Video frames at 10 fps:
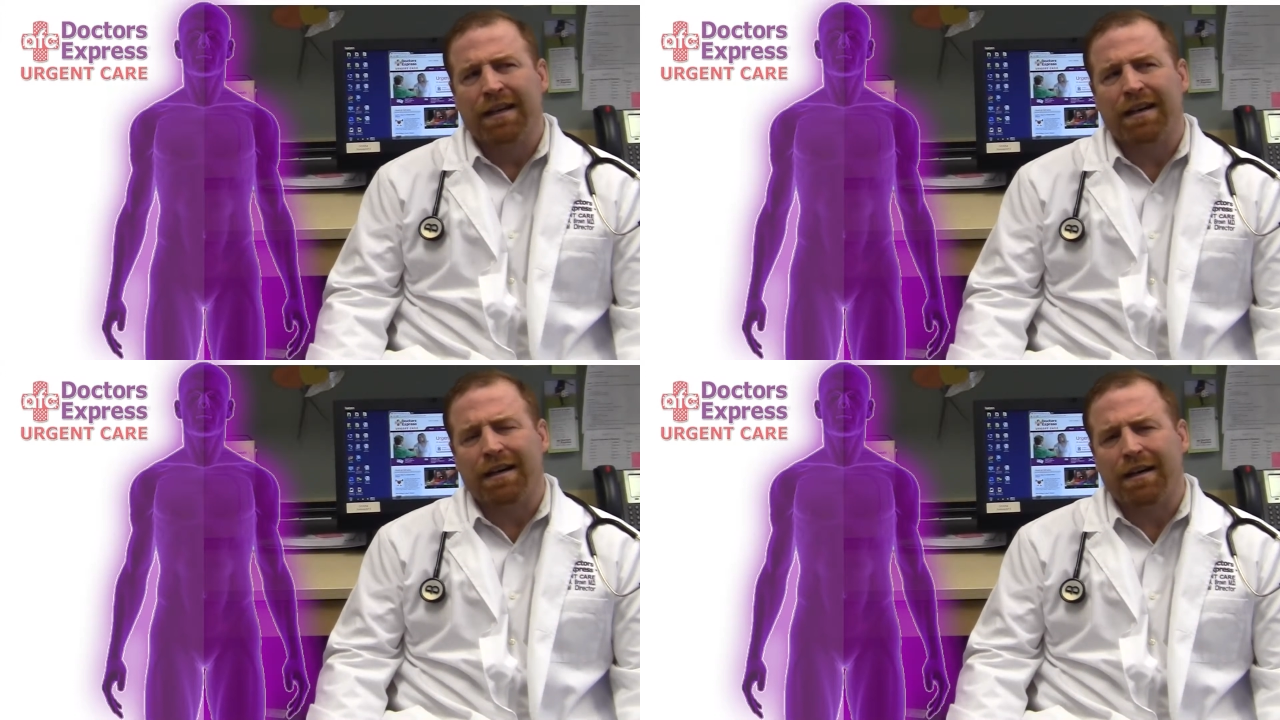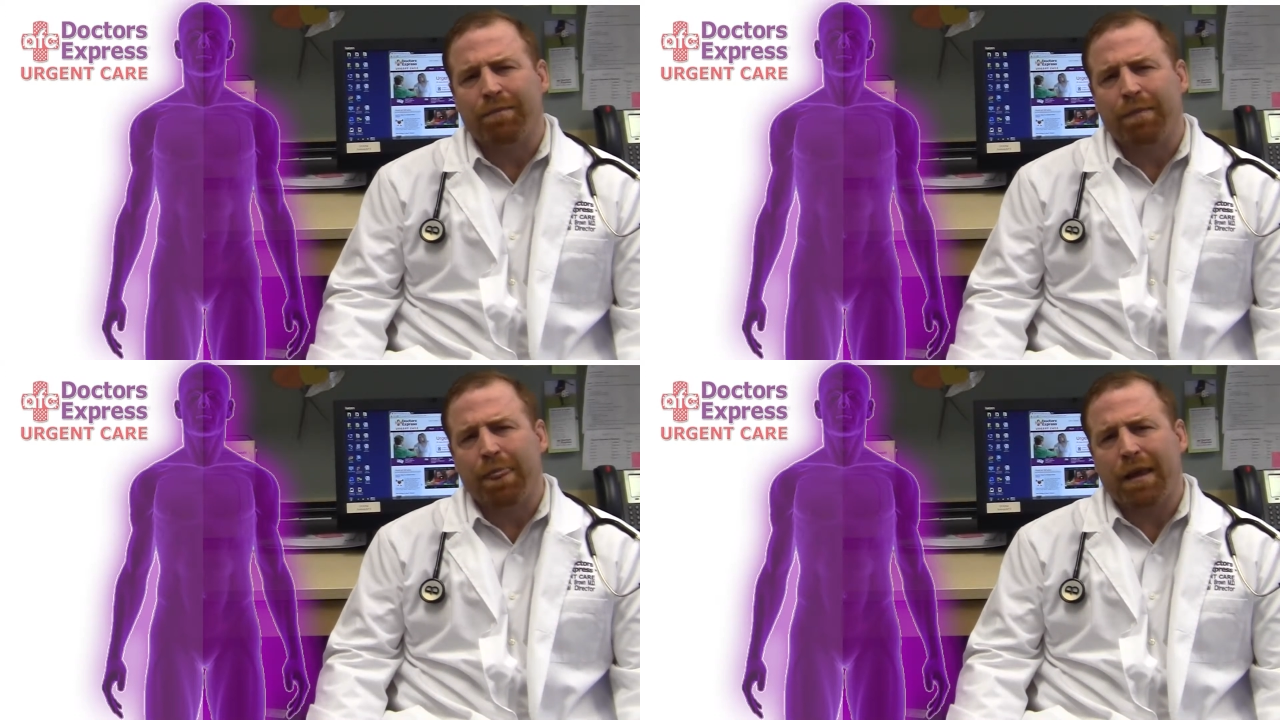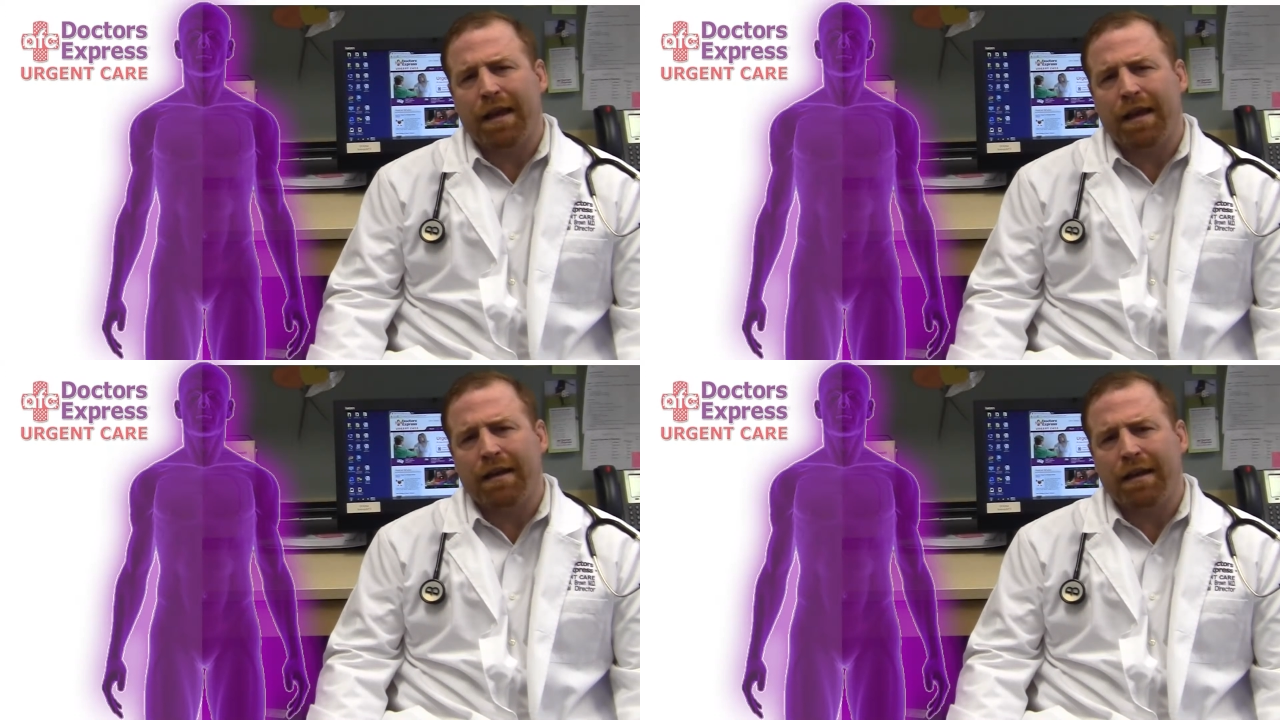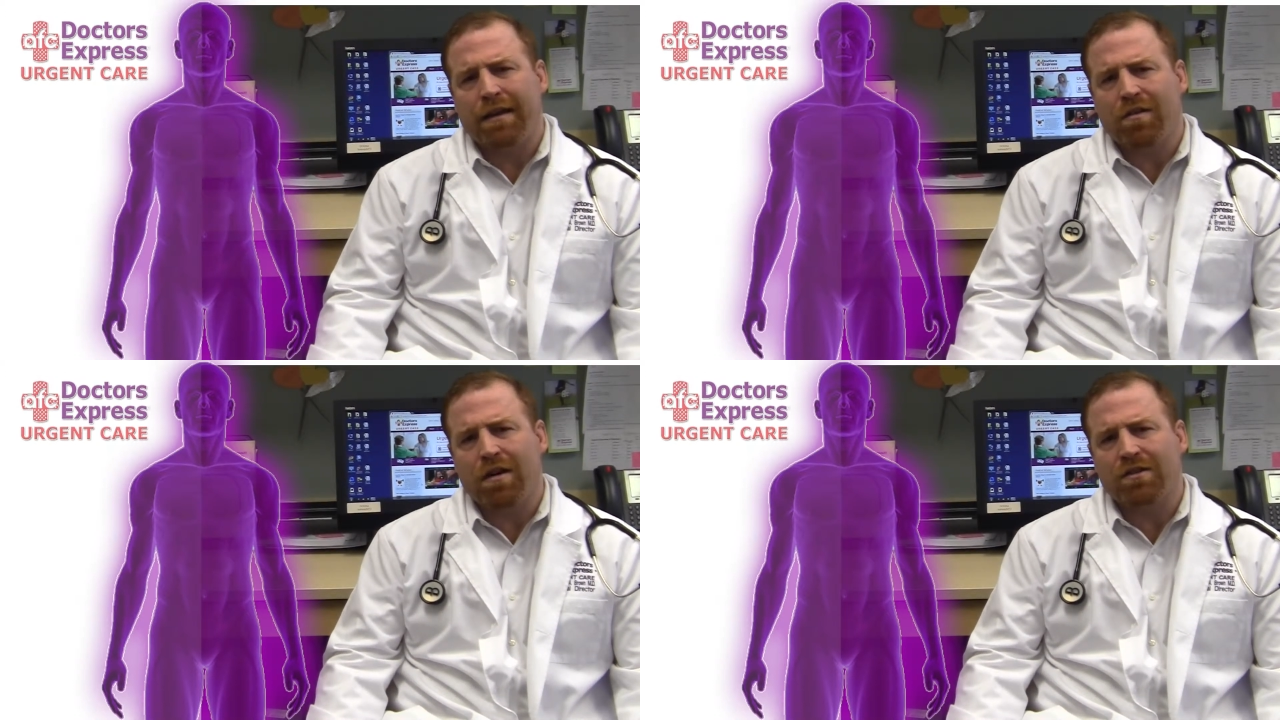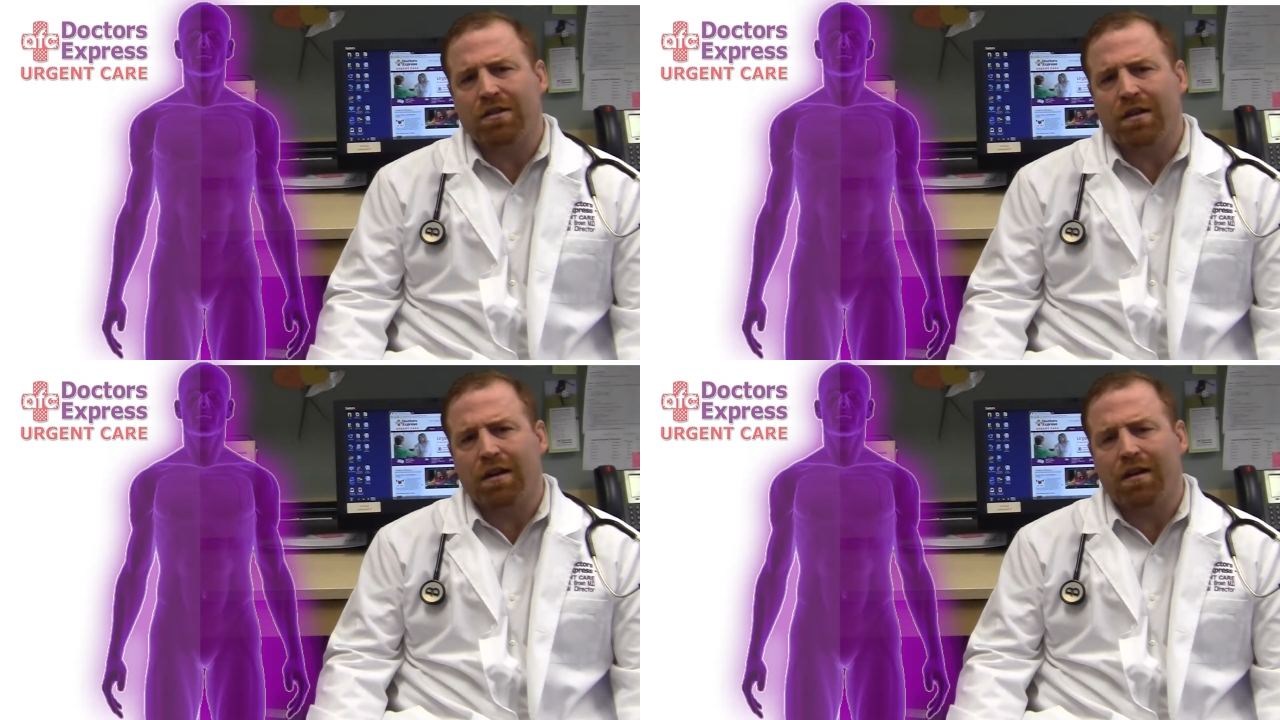and it
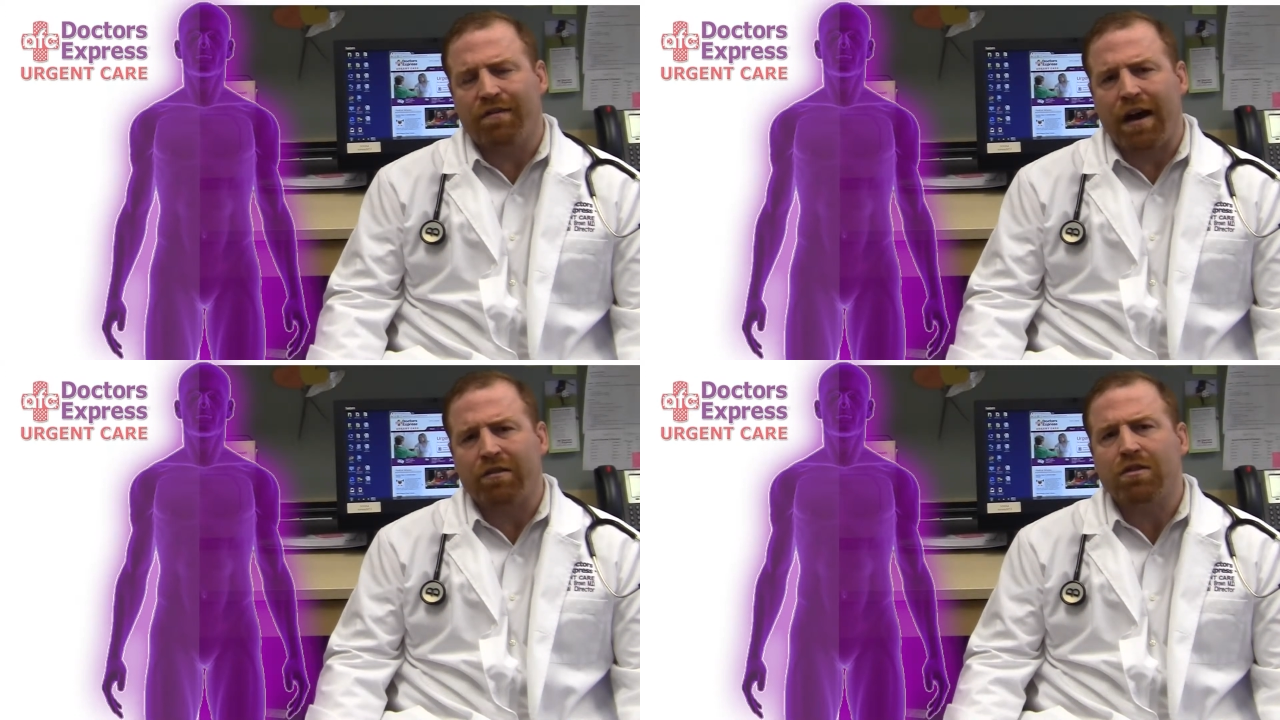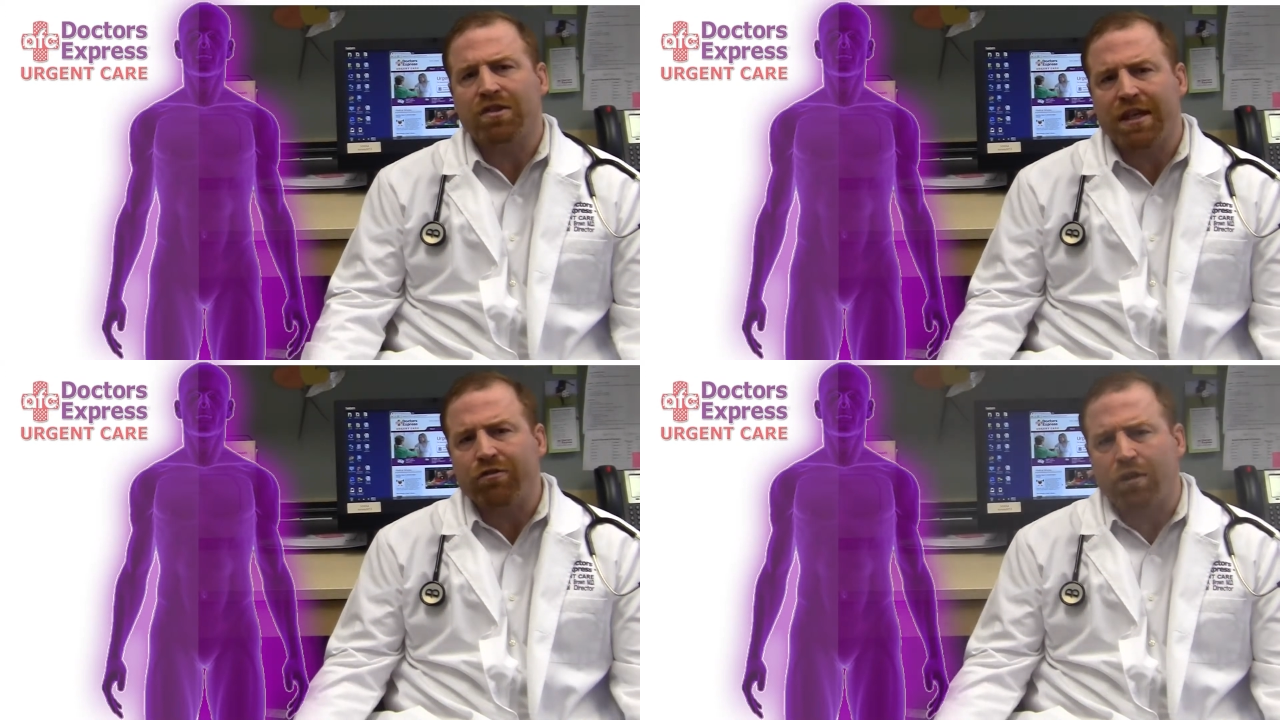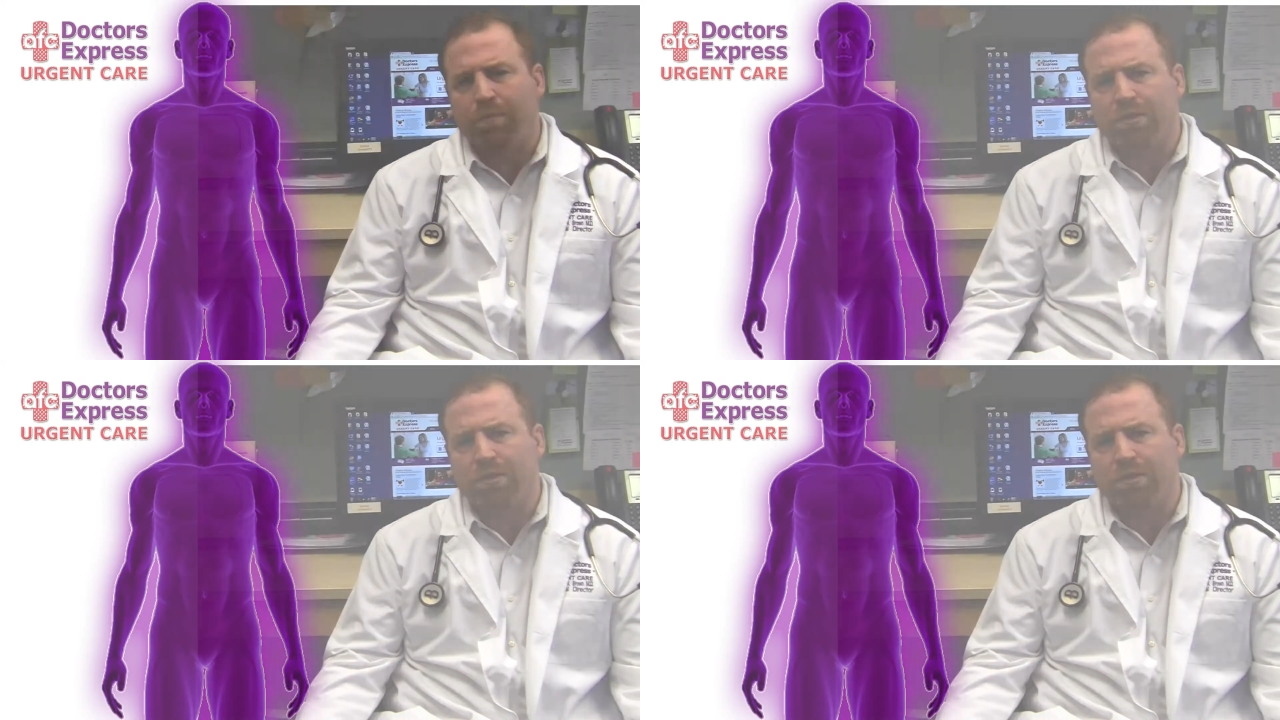causes a viral syndrome.